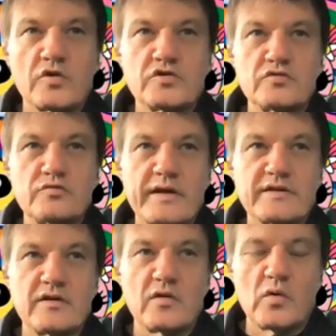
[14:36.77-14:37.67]
do
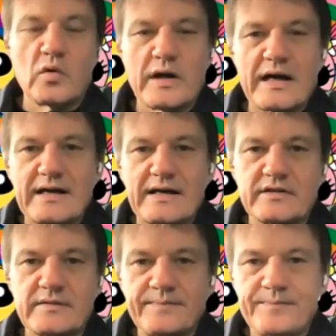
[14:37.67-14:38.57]
better or add?
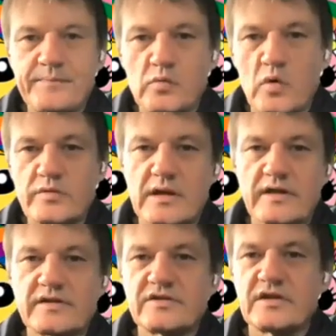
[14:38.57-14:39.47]
What would you
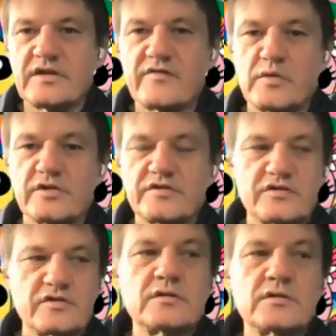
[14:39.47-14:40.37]
like to see from
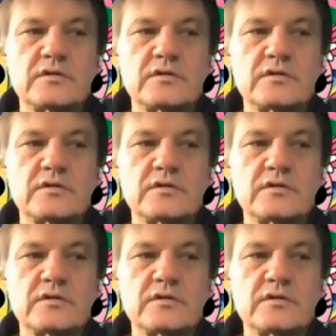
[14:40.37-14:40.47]
us?